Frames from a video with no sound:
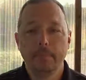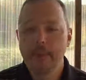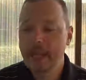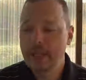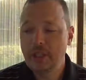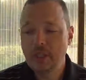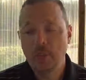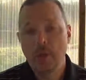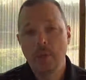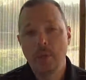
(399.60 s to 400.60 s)
But that's
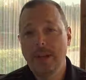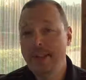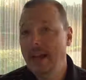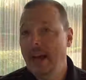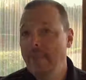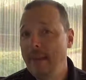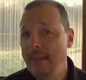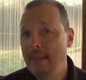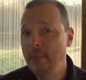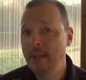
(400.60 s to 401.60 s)
just one way that I
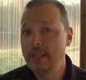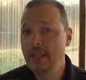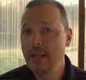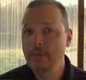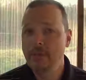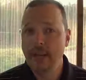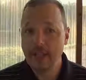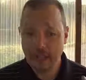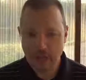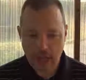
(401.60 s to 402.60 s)
manage my time. If
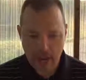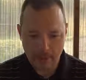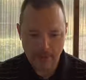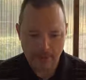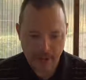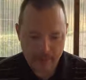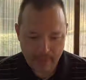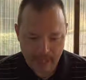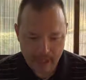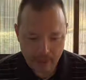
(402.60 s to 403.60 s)
I stopped, if
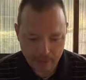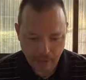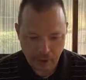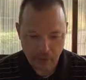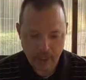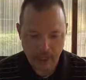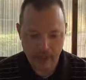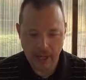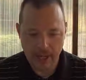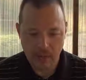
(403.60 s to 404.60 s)
I'm in the flow
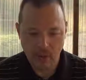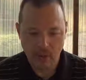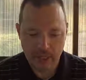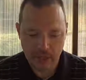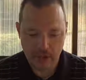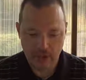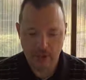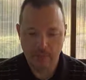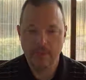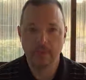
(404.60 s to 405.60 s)
here and I am working on
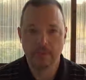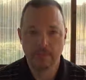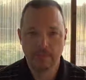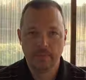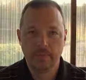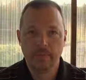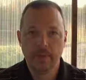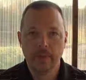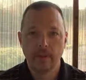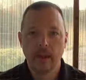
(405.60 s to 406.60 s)
something,
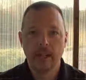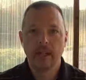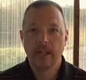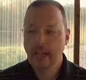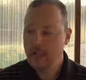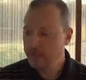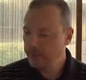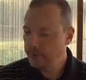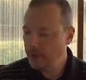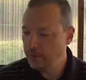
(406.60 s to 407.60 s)
right, and the
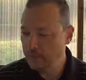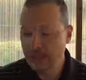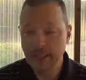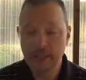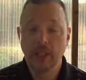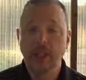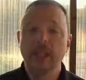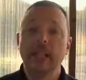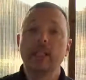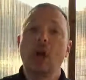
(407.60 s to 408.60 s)
phone rings,
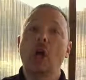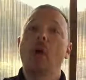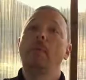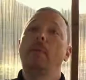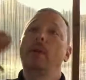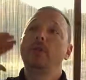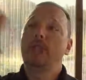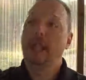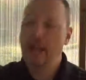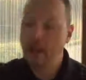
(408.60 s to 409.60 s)
it's
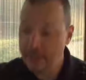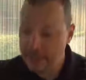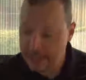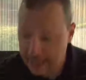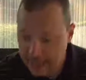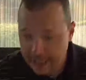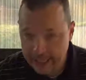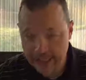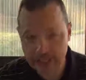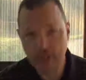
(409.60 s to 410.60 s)
almost
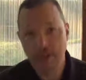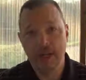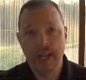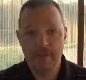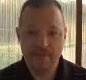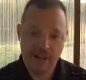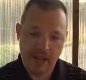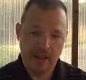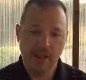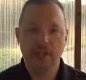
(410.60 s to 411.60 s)
guaranteed it's going to have
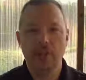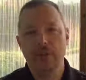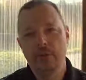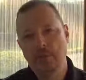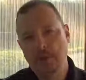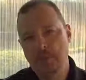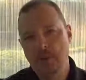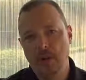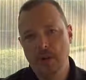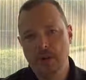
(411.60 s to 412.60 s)
nothing to do with what I'm
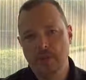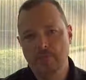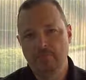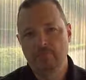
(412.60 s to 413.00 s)
working on